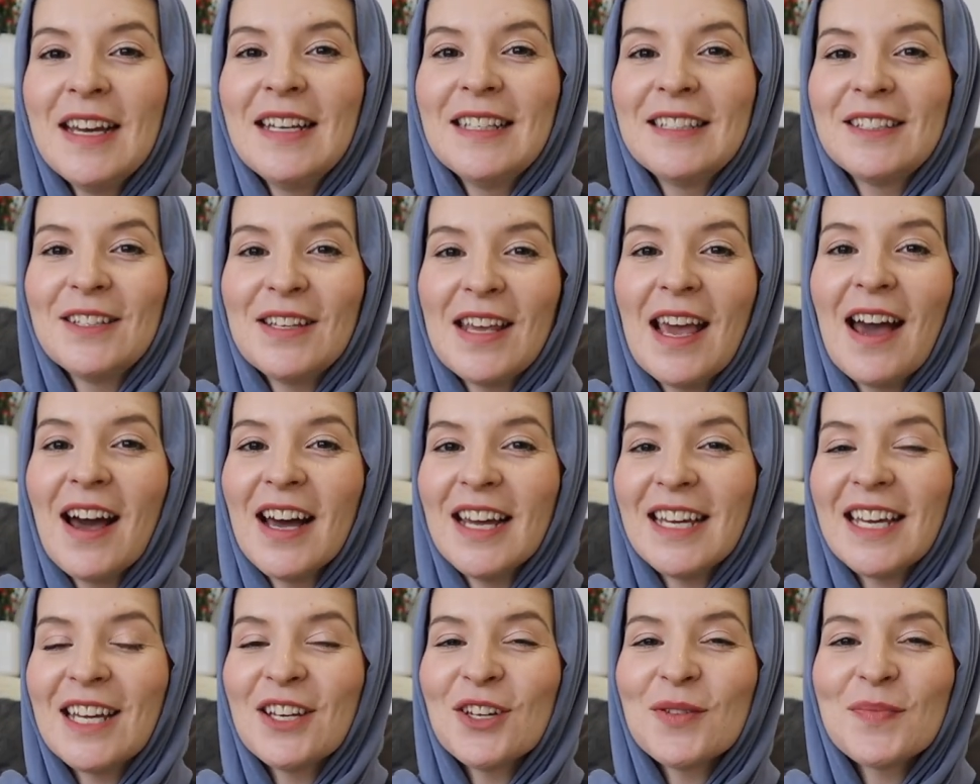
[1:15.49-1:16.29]
So yeah,
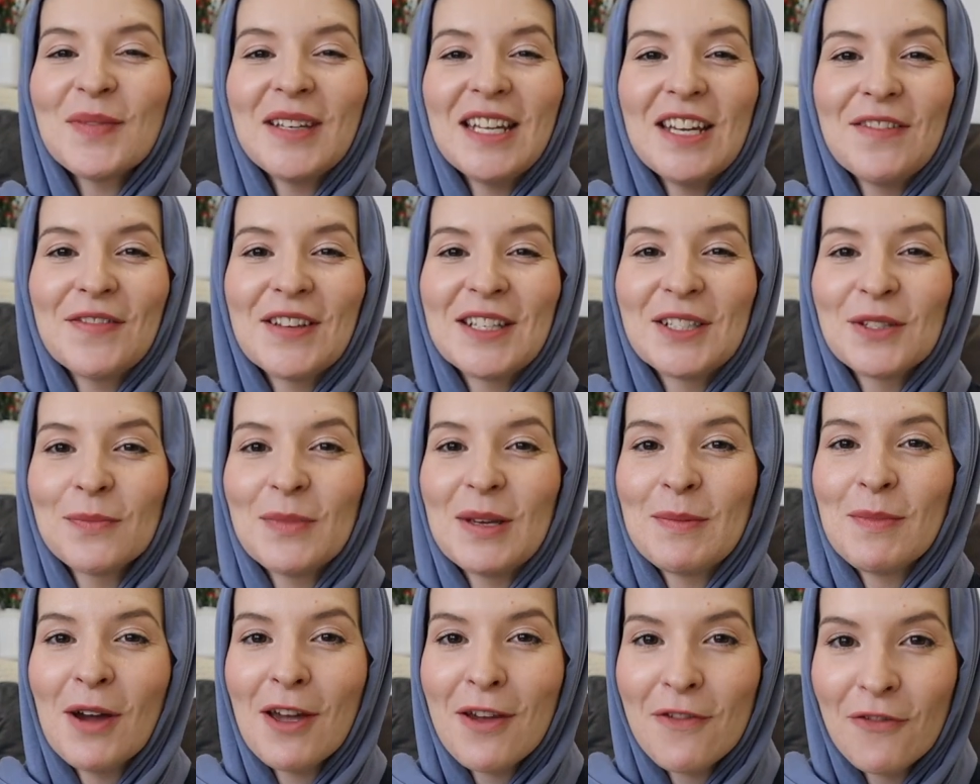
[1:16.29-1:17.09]
I cannot believe this will
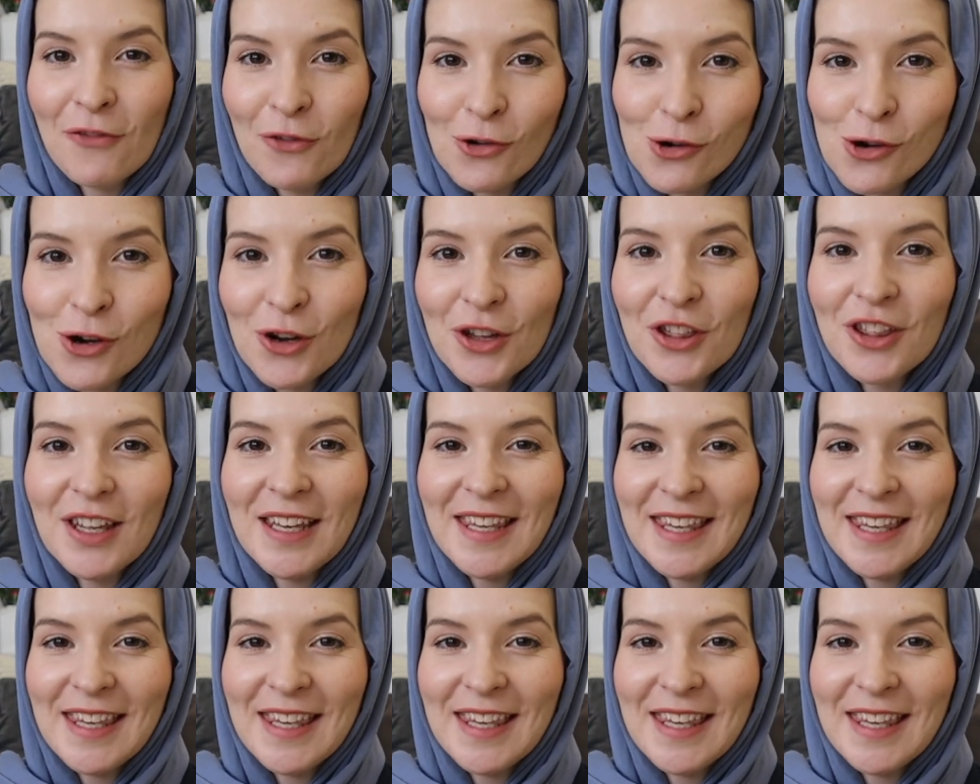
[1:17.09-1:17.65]
be my fourth